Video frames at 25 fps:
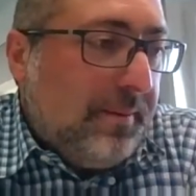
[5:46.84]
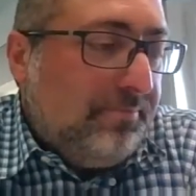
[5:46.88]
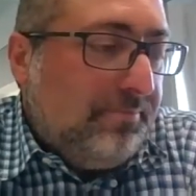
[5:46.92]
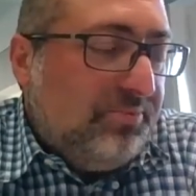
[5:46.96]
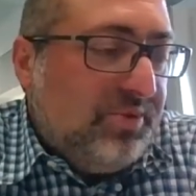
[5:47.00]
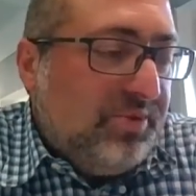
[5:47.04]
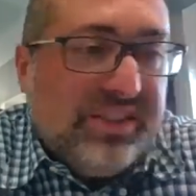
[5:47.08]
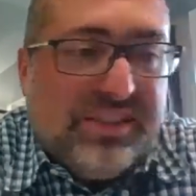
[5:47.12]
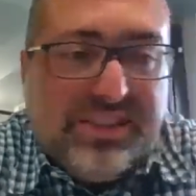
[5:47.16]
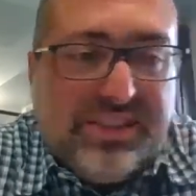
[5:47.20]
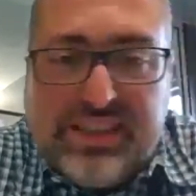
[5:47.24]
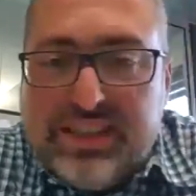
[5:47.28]

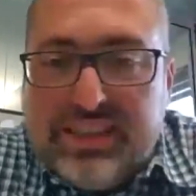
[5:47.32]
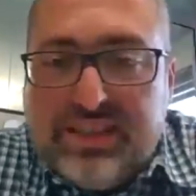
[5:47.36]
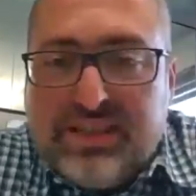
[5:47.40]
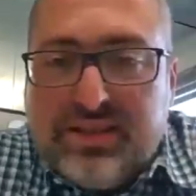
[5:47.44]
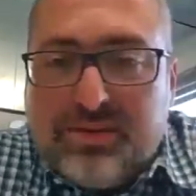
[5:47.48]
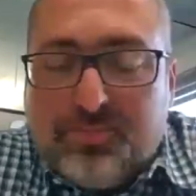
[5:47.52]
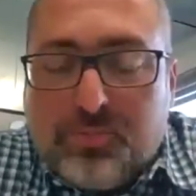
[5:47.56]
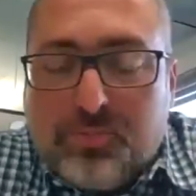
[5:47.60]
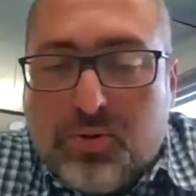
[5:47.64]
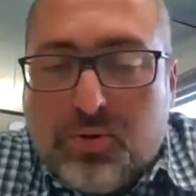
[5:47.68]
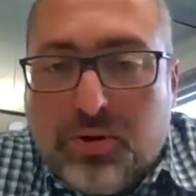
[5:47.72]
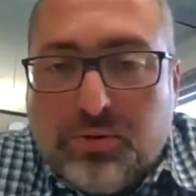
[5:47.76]

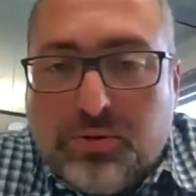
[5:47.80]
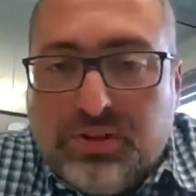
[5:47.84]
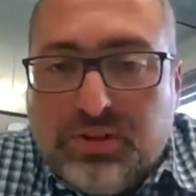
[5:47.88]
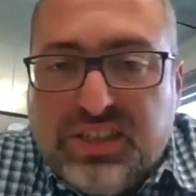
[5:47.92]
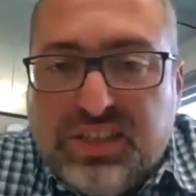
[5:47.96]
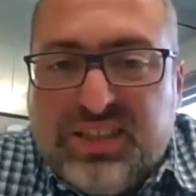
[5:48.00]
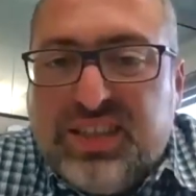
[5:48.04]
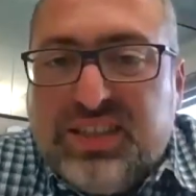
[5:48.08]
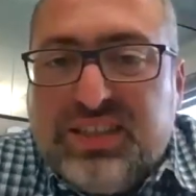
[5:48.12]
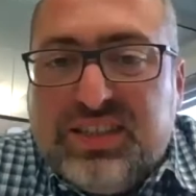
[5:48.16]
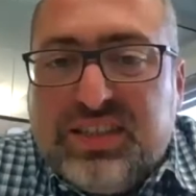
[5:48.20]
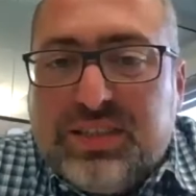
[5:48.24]

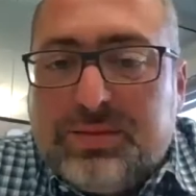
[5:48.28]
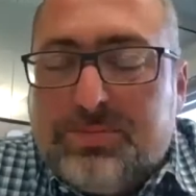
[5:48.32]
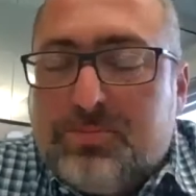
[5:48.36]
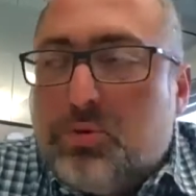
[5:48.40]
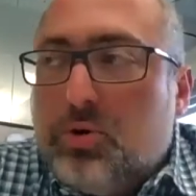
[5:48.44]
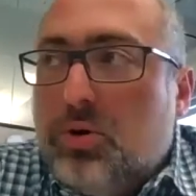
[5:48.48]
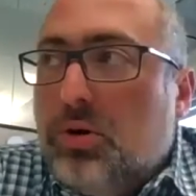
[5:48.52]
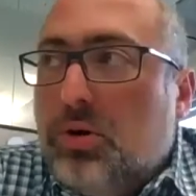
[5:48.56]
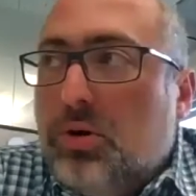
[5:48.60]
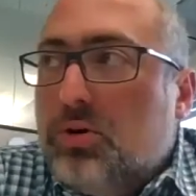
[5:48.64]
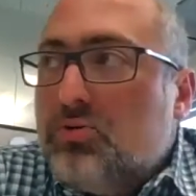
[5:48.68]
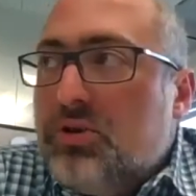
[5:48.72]
diseases
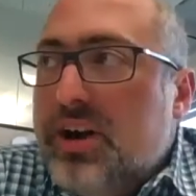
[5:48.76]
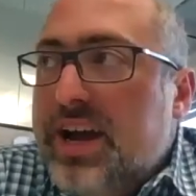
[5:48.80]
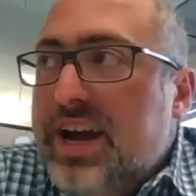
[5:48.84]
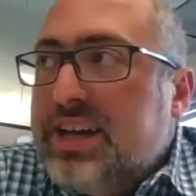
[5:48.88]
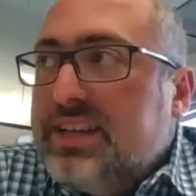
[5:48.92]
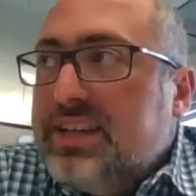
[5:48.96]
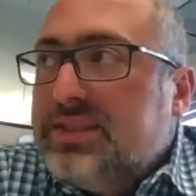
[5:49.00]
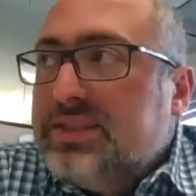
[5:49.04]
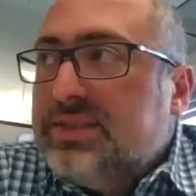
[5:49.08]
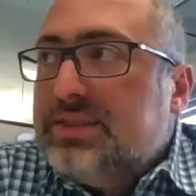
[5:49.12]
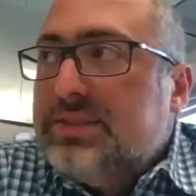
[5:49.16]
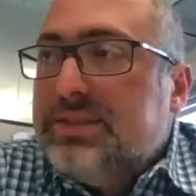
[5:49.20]

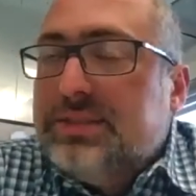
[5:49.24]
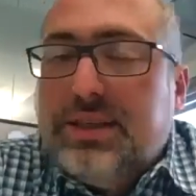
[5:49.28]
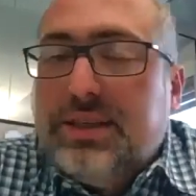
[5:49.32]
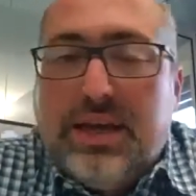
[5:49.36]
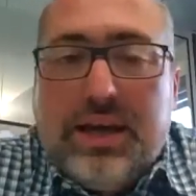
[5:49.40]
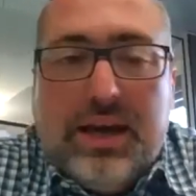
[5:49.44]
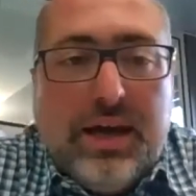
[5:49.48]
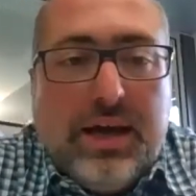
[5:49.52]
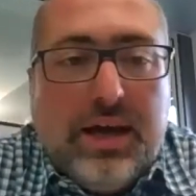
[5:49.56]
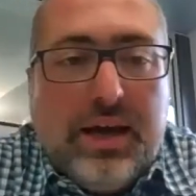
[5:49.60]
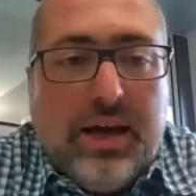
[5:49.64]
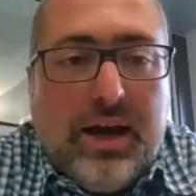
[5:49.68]
progress,
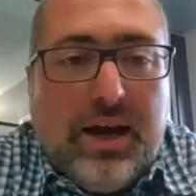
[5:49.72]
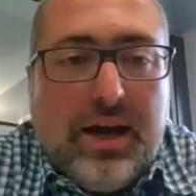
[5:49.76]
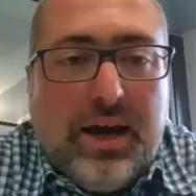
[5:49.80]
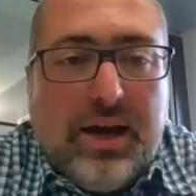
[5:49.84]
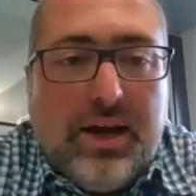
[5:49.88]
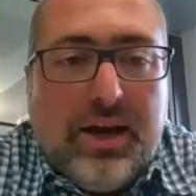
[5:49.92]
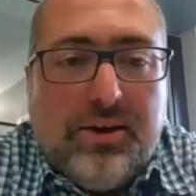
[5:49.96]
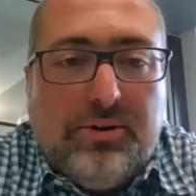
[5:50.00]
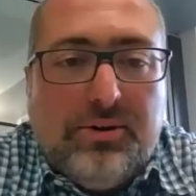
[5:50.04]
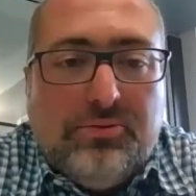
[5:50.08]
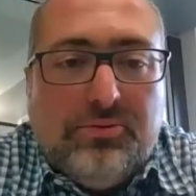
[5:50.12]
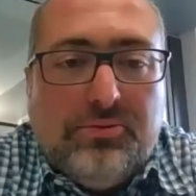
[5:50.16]

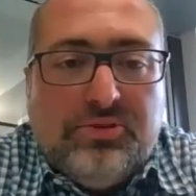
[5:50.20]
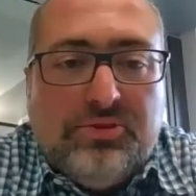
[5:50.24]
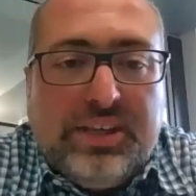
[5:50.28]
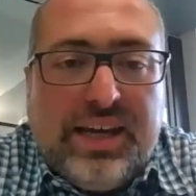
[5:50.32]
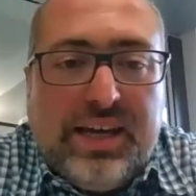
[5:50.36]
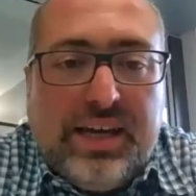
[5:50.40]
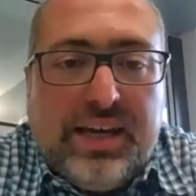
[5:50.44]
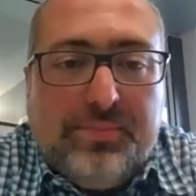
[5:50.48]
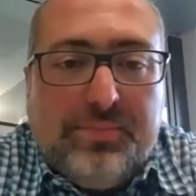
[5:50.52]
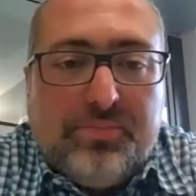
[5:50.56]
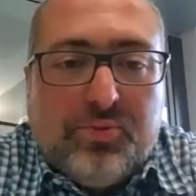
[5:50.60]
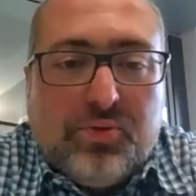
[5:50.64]
how
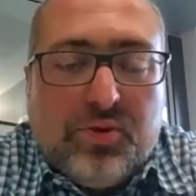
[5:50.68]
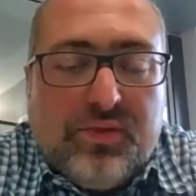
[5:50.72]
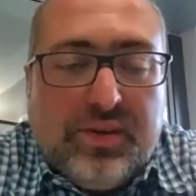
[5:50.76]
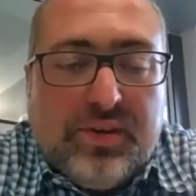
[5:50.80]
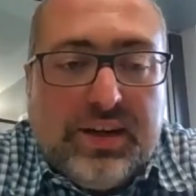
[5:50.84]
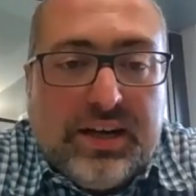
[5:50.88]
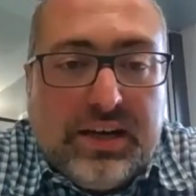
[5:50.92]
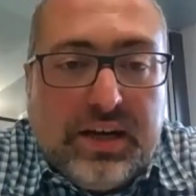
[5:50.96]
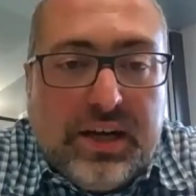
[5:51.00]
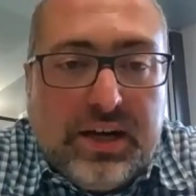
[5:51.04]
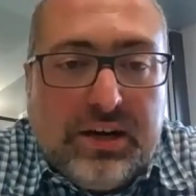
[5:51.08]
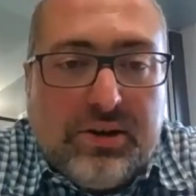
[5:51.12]
they
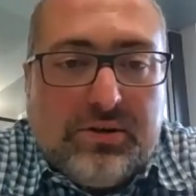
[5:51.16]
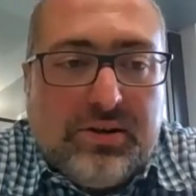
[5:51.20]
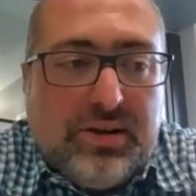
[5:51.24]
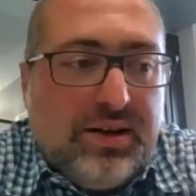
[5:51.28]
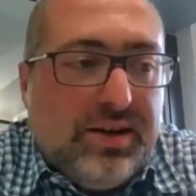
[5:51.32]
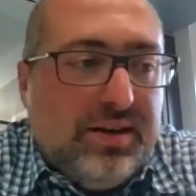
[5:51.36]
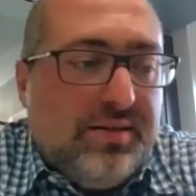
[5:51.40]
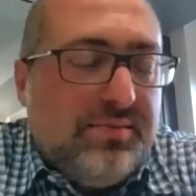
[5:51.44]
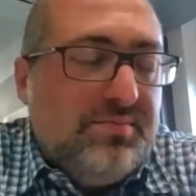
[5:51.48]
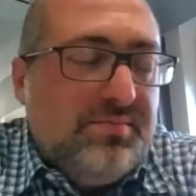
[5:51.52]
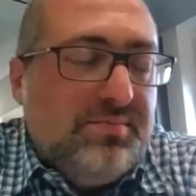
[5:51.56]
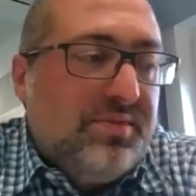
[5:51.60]
provide
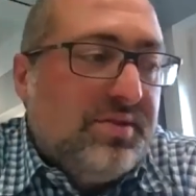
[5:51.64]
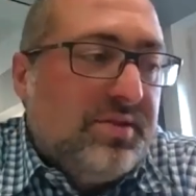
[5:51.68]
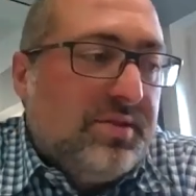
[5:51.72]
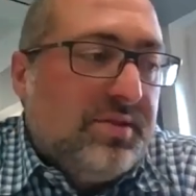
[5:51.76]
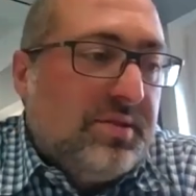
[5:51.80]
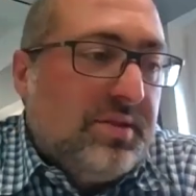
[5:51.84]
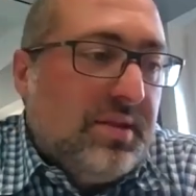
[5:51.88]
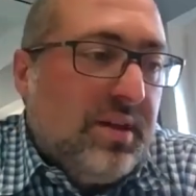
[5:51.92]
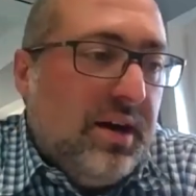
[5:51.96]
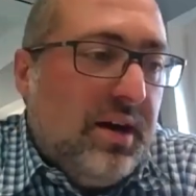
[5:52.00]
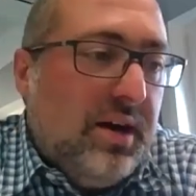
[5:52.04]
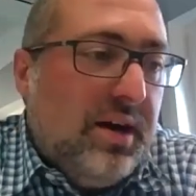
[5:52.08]

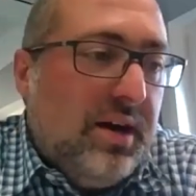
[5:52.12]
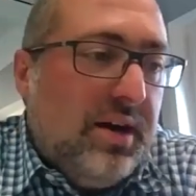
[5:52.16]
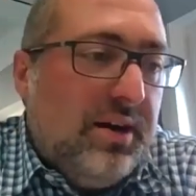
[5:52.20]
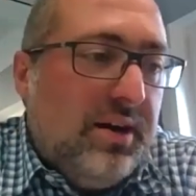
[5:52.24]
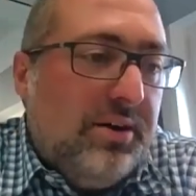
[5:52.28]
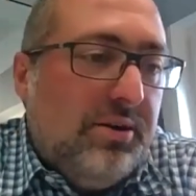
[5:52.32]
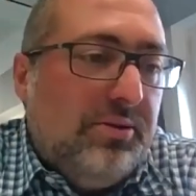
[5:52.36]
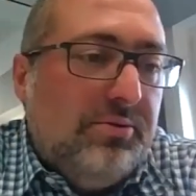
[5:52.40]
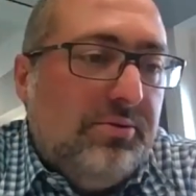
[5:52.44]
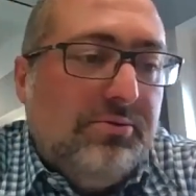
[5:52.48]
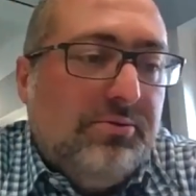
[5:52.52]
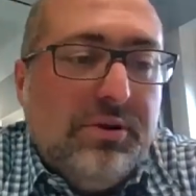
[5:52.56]
outcomes,
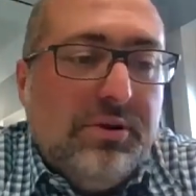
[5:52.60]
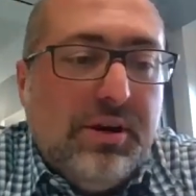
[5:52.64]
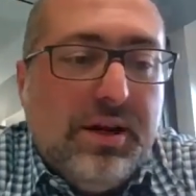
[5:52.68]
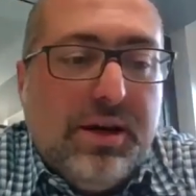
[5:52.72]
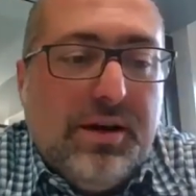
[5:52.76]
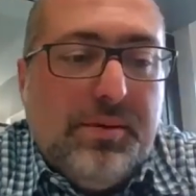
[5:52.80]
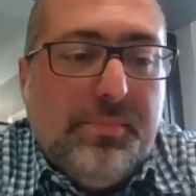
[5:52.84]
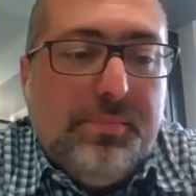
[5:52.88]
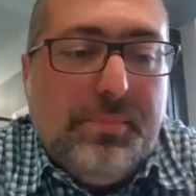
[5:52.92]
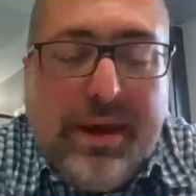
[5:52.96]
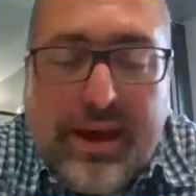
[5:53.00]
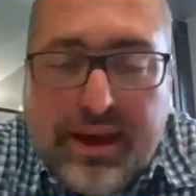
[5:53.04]
how
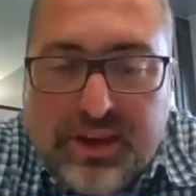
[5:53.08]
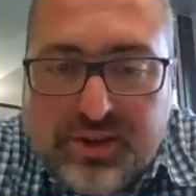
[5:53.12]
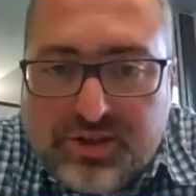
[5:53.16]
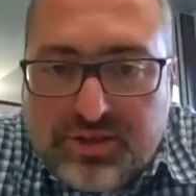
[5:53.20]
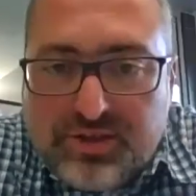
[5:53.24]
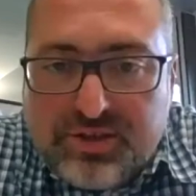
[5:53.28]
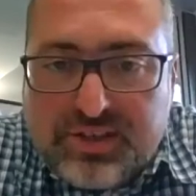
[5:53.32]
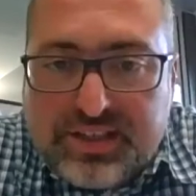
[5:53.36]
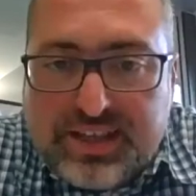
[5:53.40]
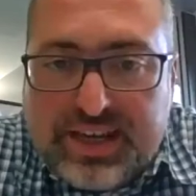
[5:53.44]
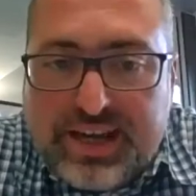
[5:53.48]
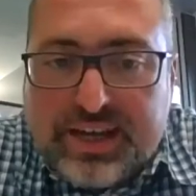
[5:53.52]

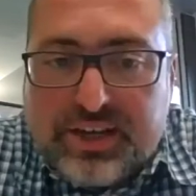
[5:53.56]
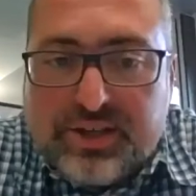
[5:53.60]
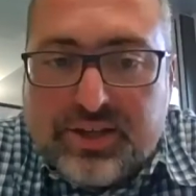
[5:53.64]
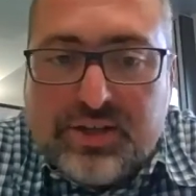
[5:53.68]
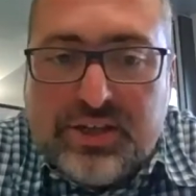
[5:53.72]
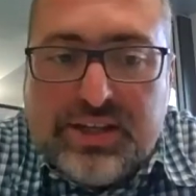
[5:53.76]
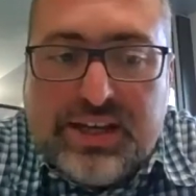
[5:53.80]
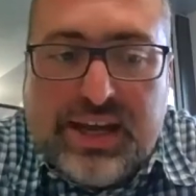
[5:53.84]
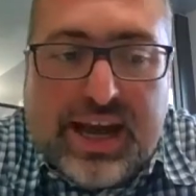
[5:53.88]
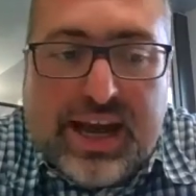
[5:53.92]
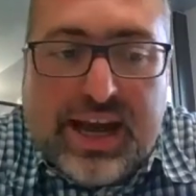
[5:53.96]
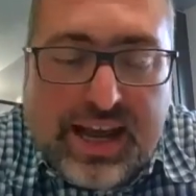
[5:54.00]
patients
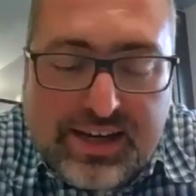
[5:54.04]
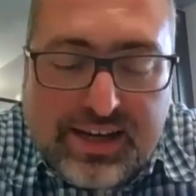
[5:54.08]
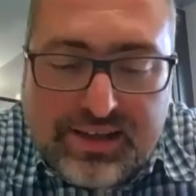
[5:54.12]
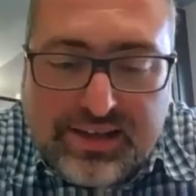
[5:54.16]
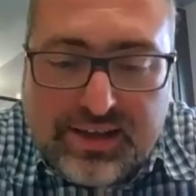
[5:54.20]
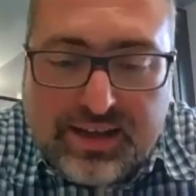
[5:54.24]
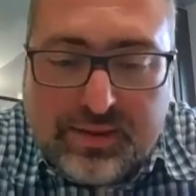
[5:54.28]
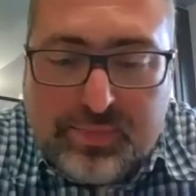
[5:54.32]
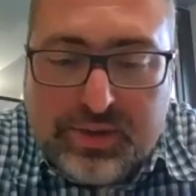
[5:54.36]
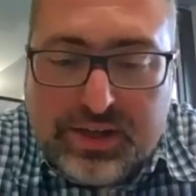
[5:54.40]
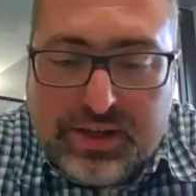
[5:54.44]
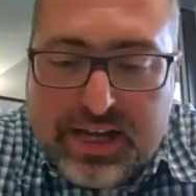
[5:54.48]
actually end
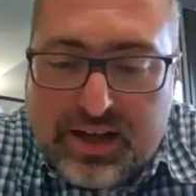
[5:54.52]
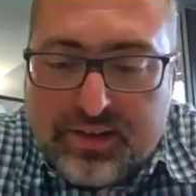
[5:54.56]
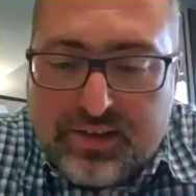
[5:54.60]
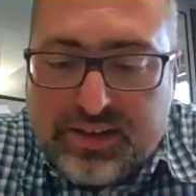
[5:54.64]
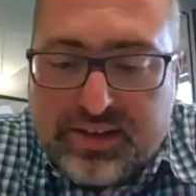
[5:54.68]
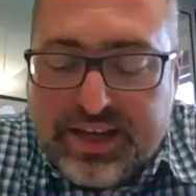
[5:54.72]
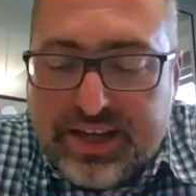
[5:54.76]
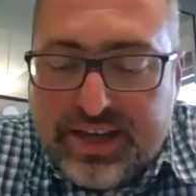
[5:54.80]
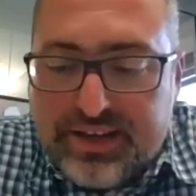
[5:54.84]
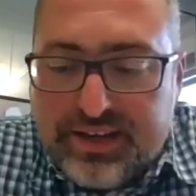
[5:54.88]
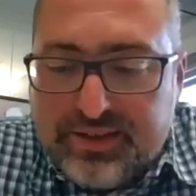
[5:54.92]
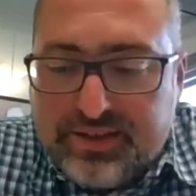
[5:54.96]
up in
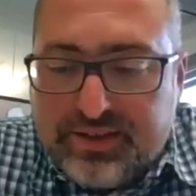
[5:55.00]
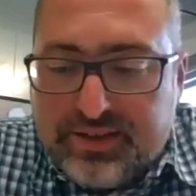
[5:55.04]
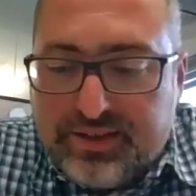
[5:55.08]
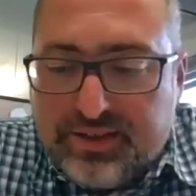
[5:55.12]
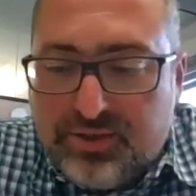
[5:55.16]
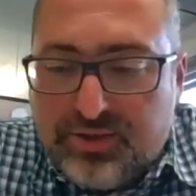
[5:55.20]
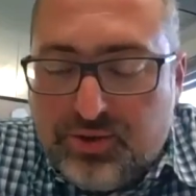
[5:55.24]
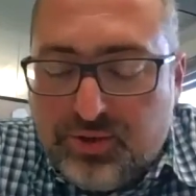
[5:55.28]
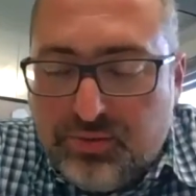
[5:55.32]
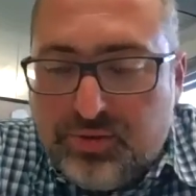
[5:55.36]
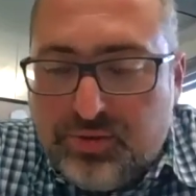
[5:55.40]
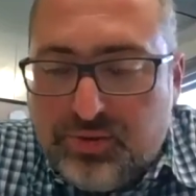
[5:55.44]
healthcare
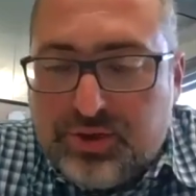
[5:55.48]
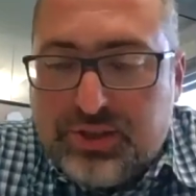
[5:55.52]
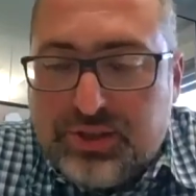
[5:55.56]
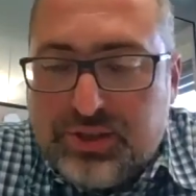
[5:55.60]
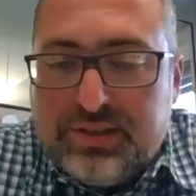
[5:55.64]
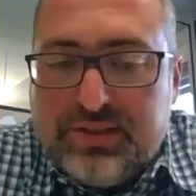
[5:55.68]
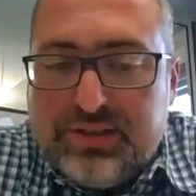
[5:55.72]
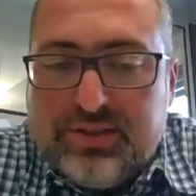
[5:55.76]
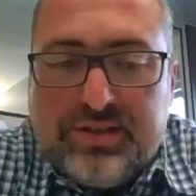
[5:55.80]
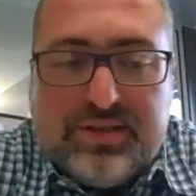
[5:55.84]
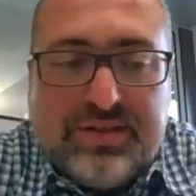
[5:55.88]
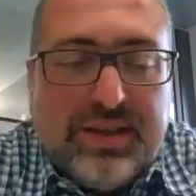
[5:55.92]

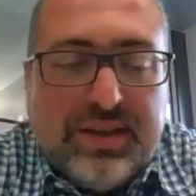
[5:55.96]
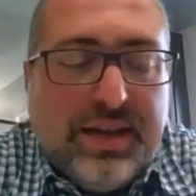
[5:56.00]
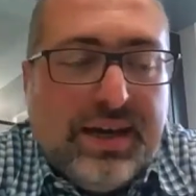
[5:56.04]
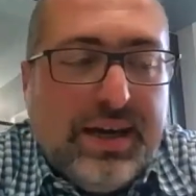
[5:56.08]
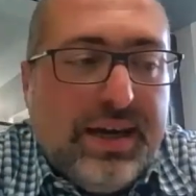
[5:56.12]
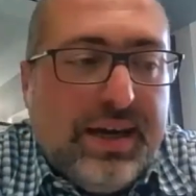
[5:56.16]
institutions.